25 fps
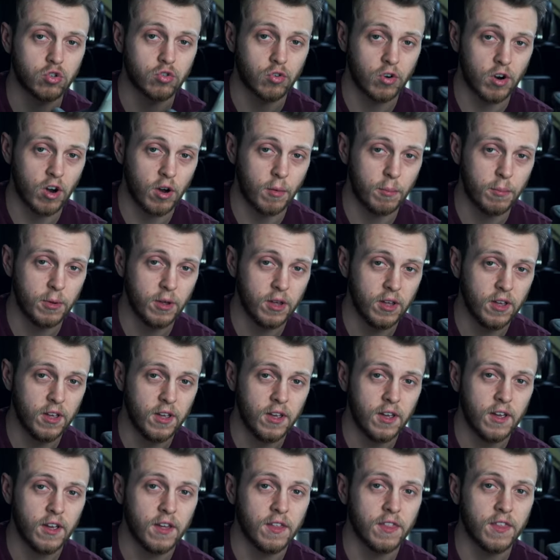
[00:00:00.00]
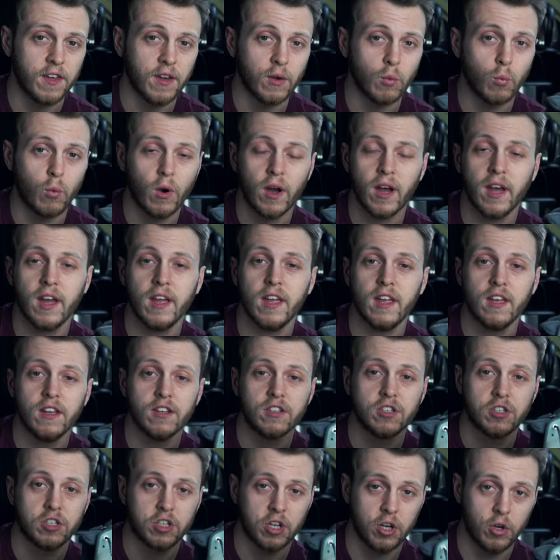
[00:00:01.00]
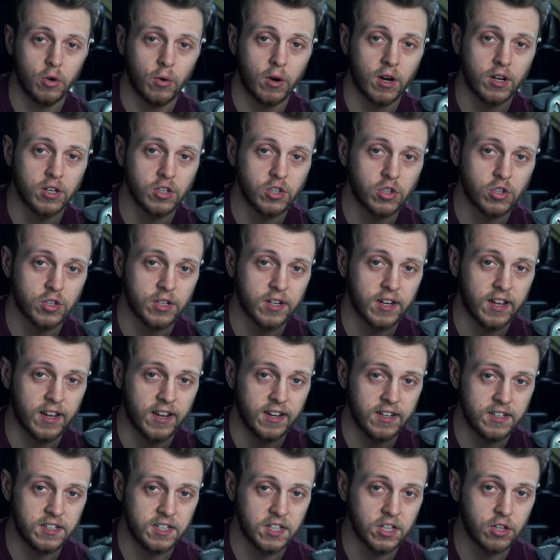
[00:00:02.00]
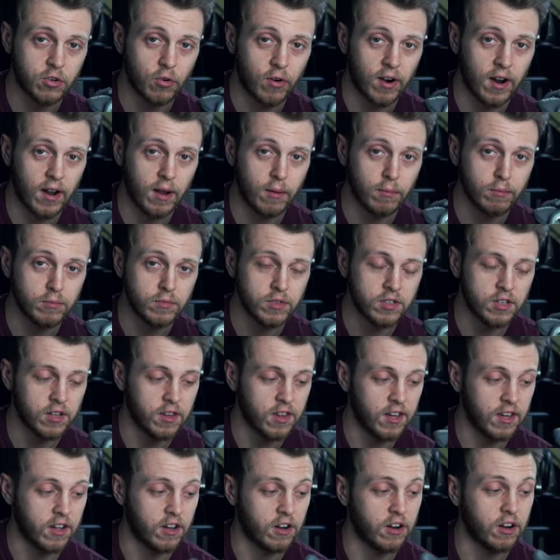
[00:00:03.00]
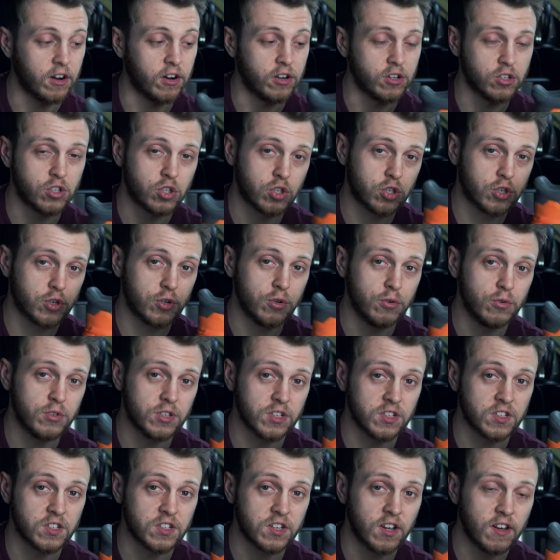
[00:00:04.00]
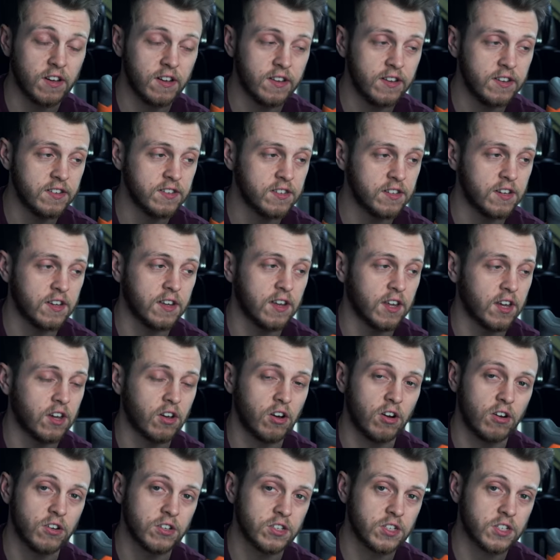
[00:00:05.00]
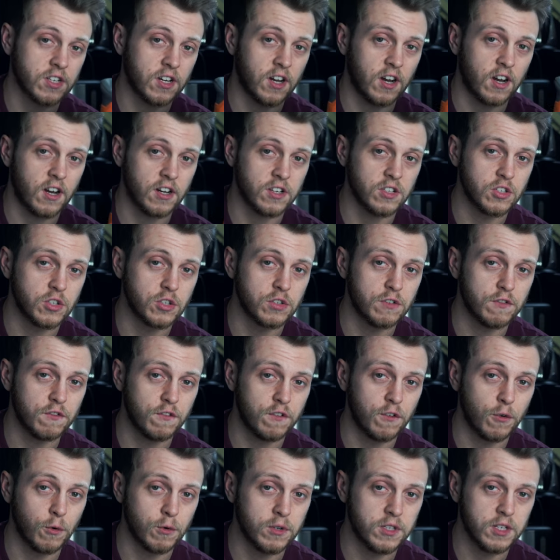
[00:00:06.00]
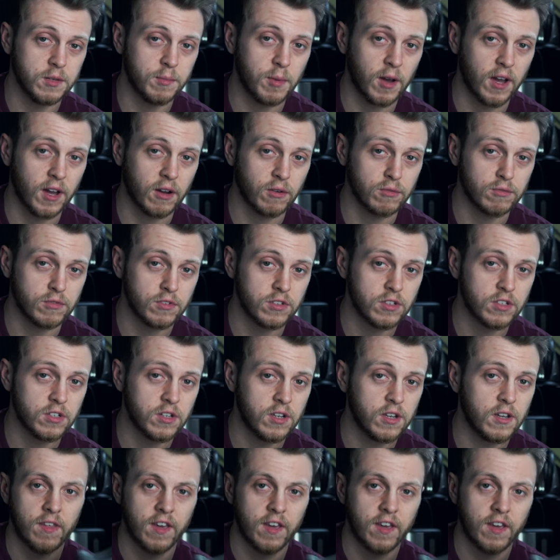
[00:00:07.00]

drop they weigh 280 grams, they are true to size, and they cost 140 pounds.